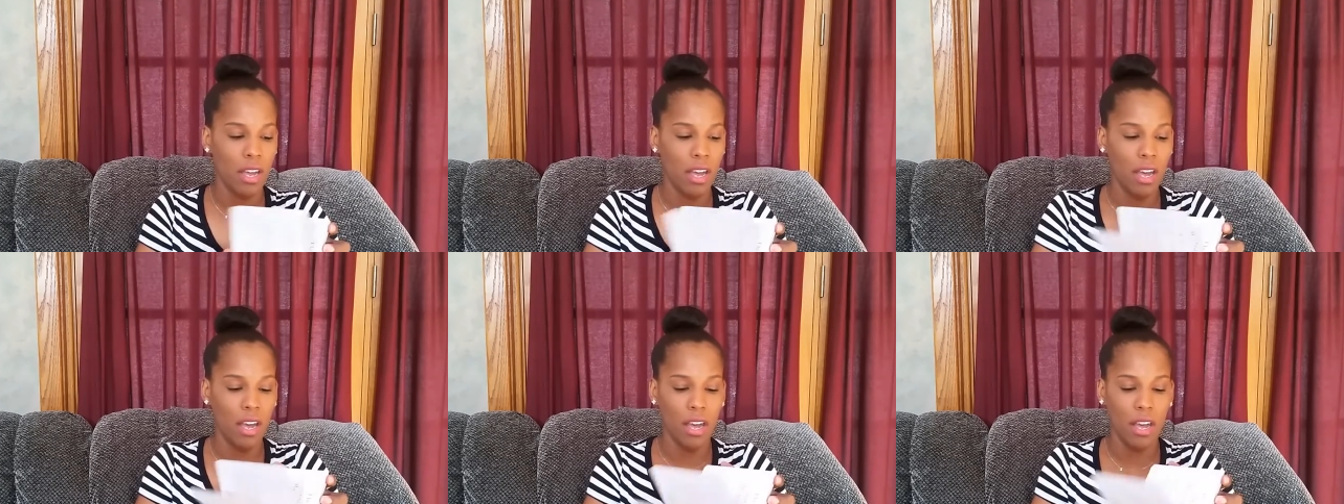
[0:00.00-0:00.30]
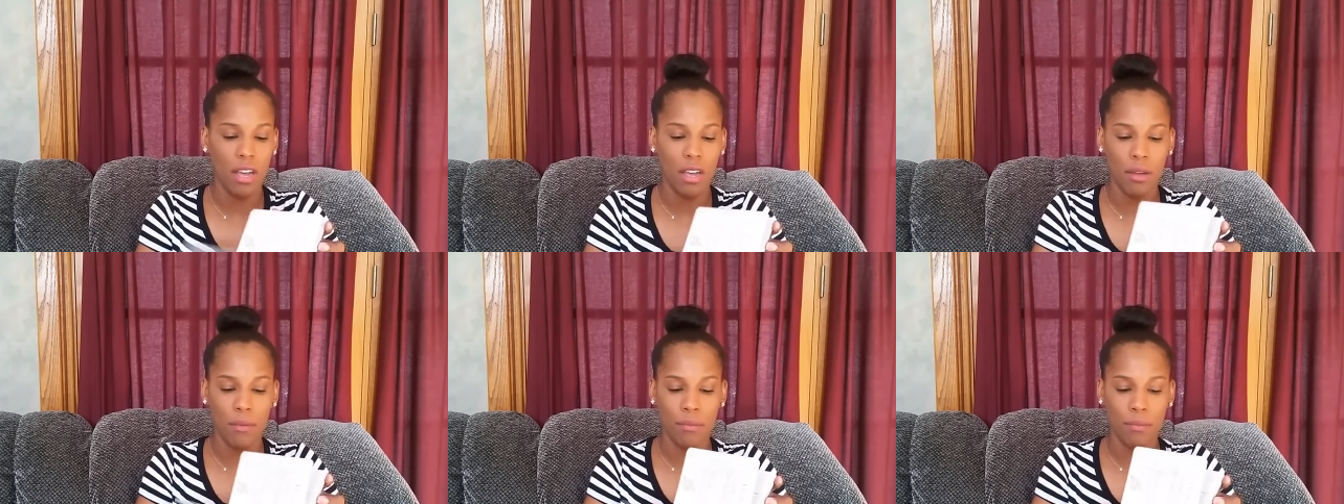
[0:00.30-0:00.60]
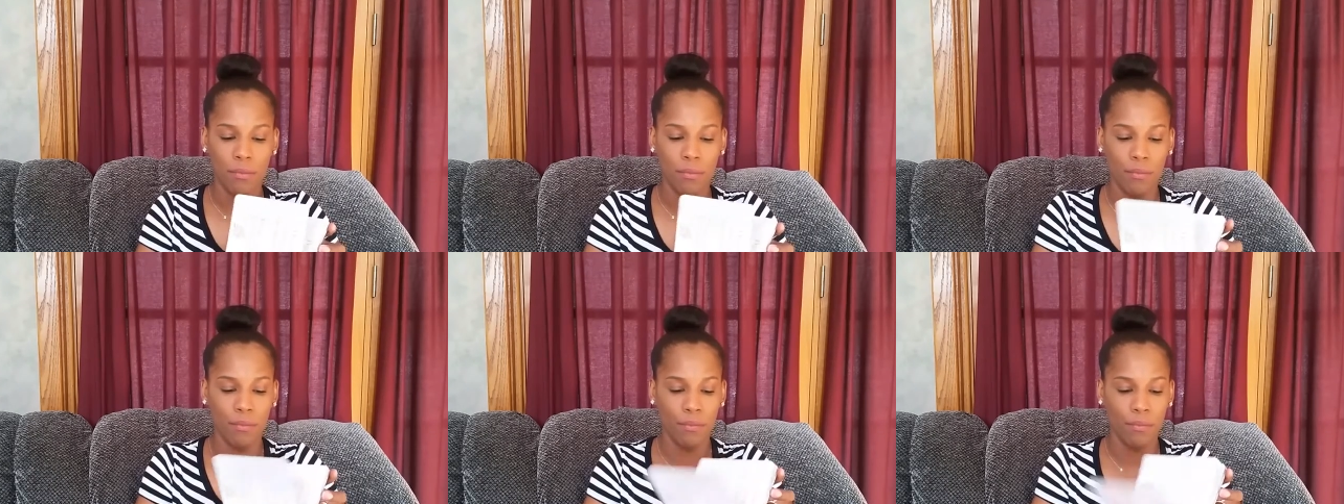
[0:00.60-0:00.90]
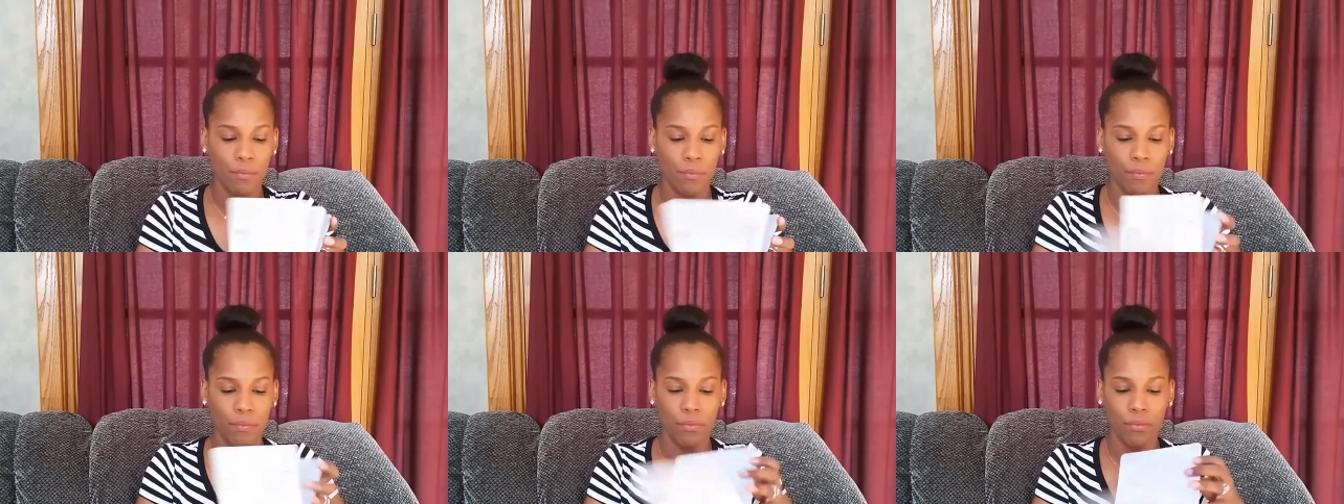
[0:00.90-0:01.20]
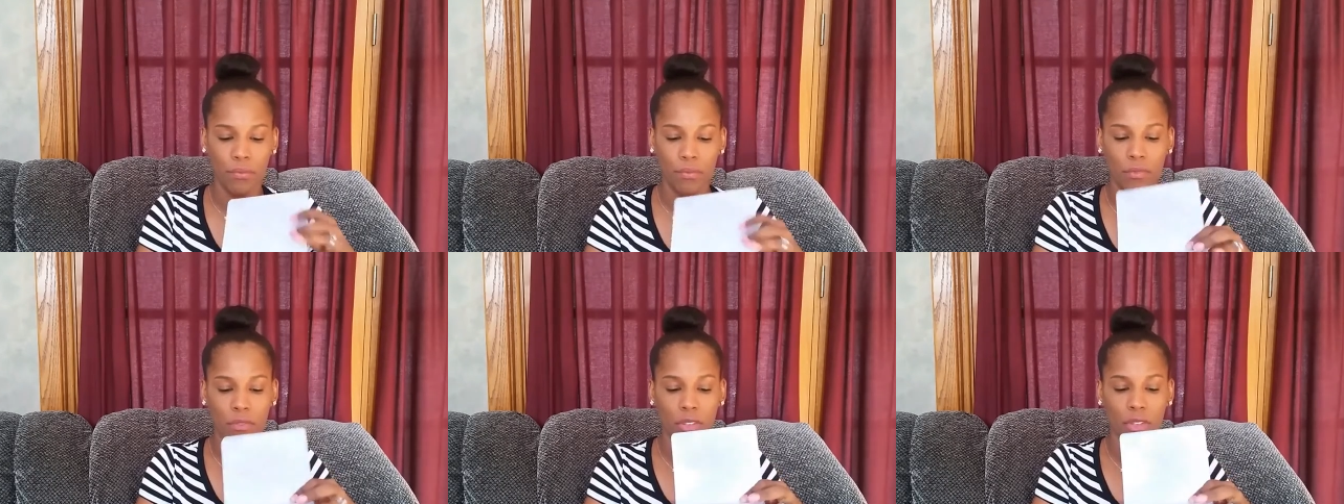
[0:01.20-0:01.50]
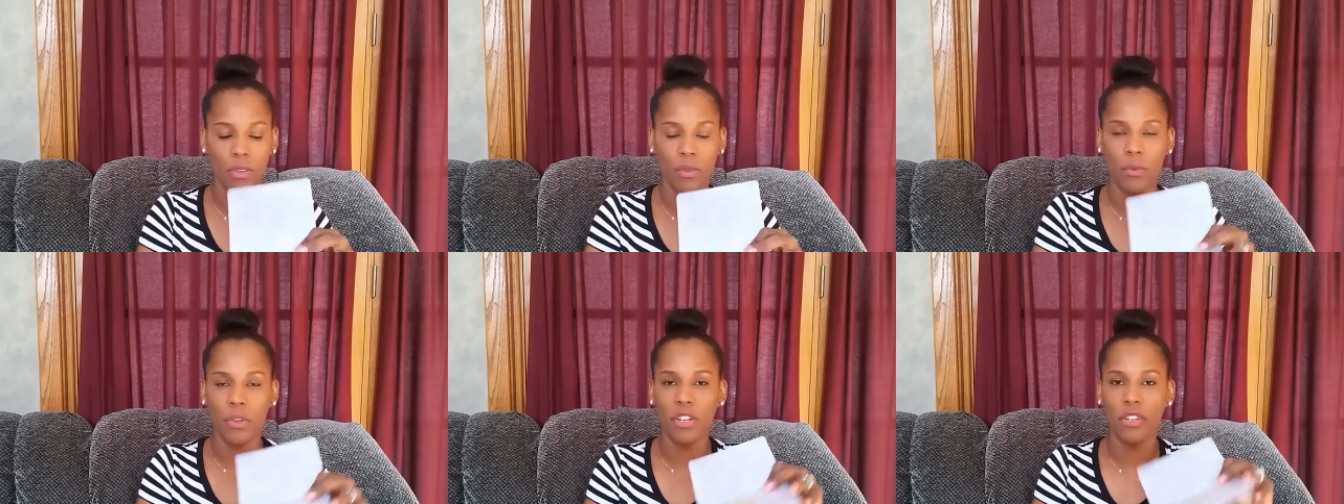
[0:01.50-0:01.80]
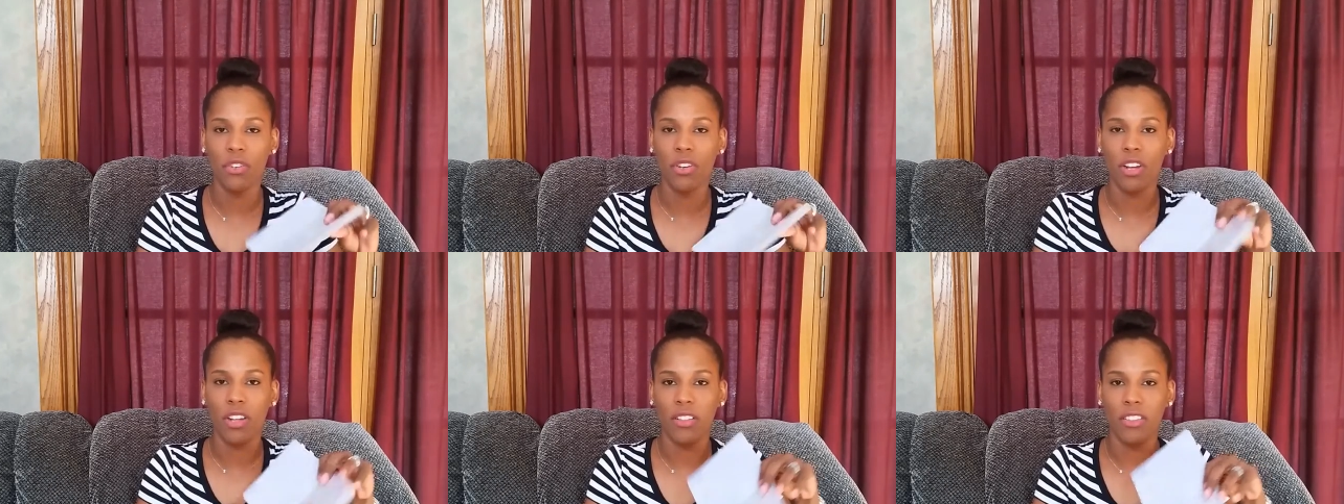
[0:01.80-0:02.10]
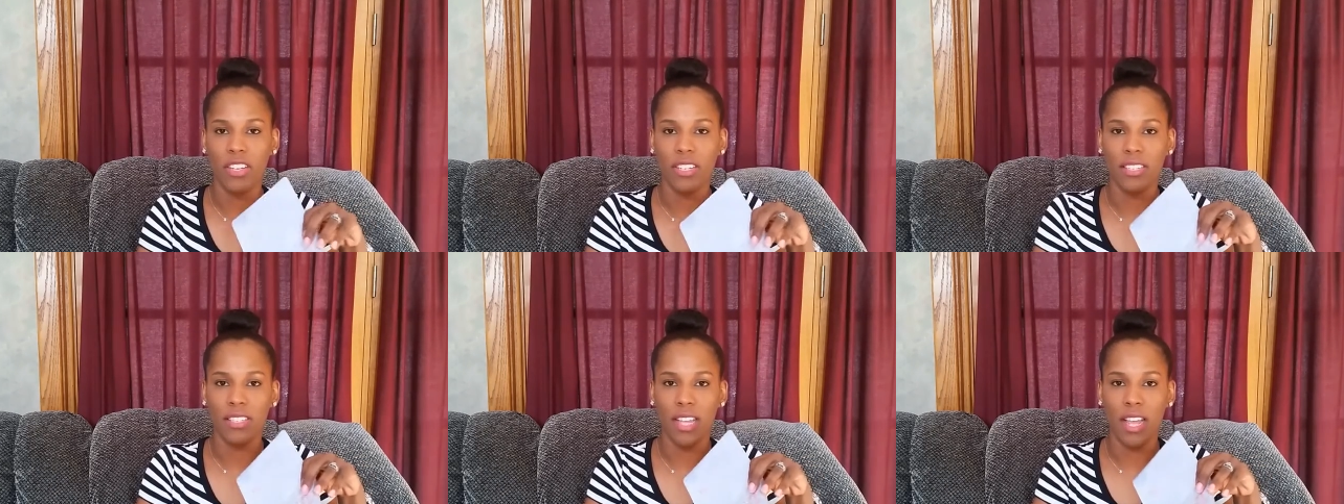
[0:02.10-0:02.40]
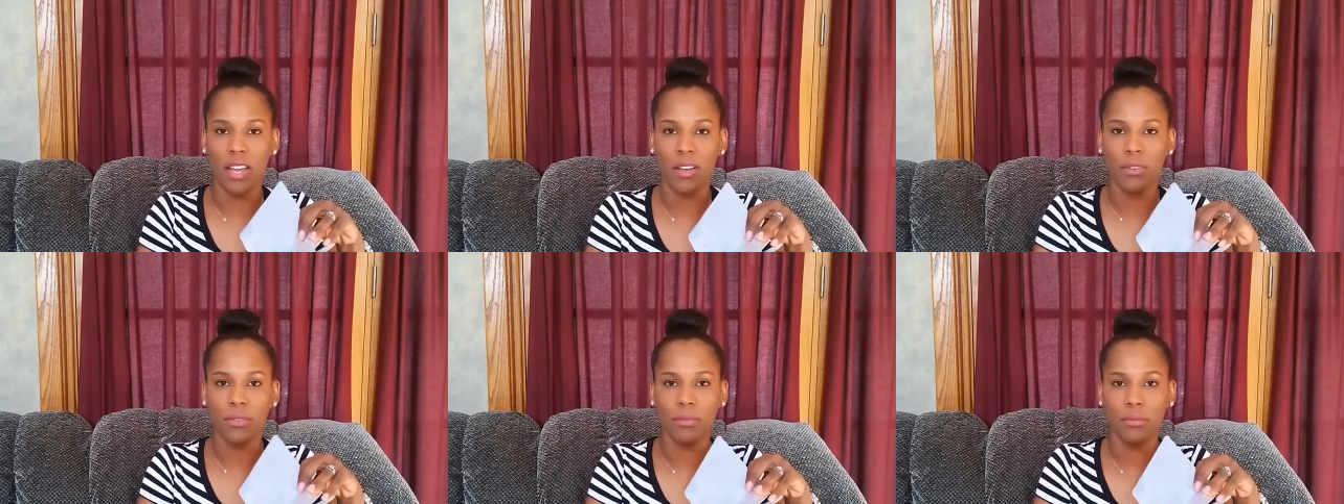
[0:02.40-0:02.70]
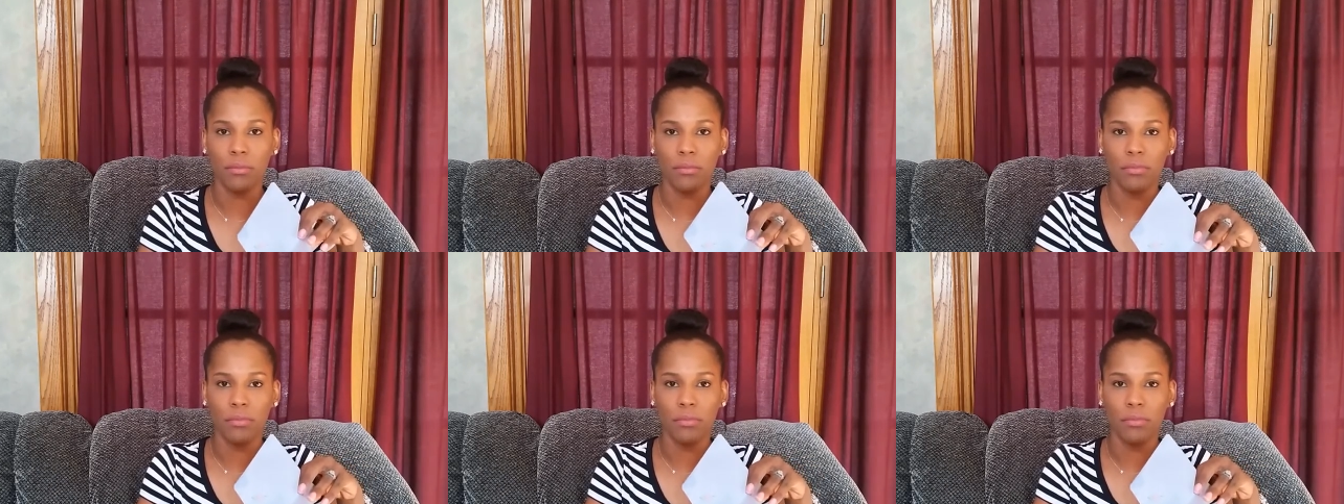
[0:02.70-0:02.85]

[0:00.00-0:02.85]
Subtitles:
what do you call this now?